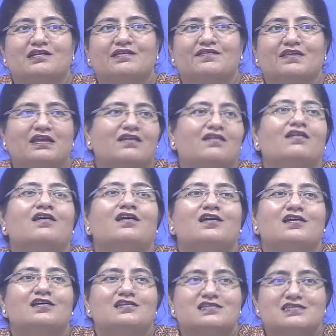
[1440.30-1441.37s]
and then
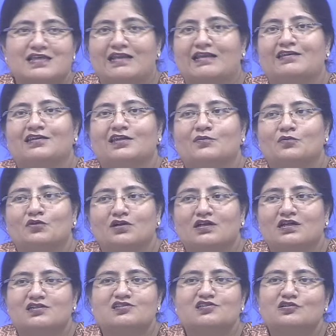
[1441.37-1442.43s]
selling their
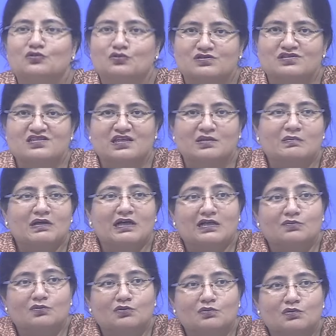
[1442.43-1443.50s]
products in those same
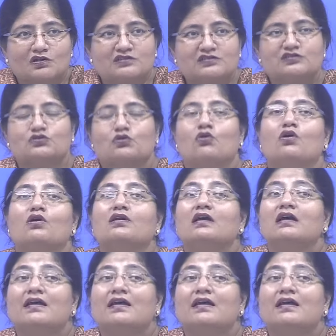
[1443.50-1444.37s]
cardboard boxes, or